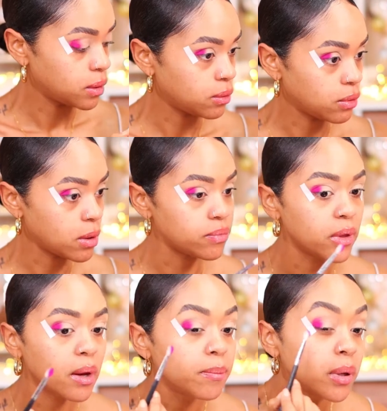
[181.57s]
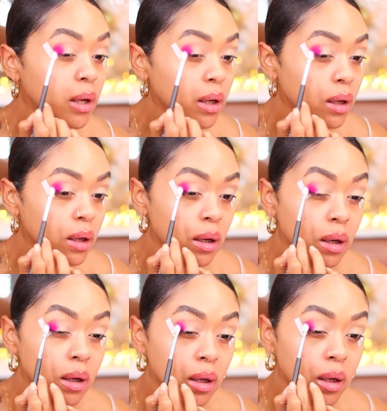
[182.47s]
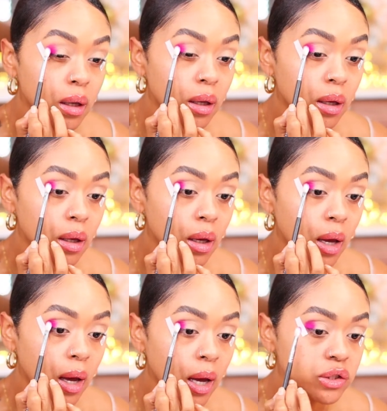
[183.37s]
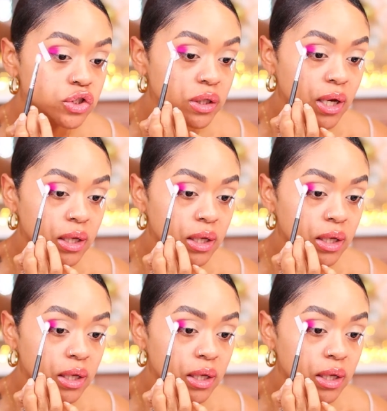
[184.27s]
Grab that pink. Actually,